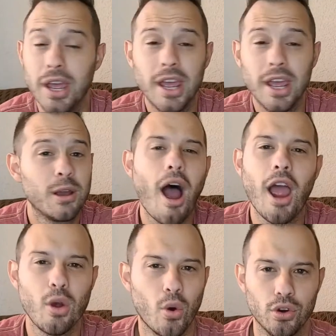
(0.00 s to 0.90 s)
big
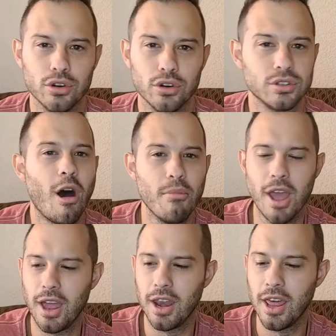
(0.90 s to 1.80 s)
buy orders
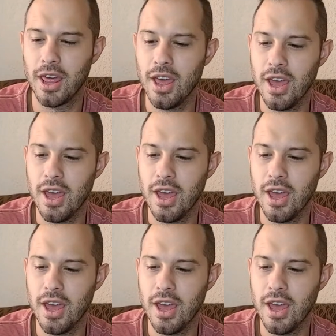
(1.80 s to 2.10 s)
come in,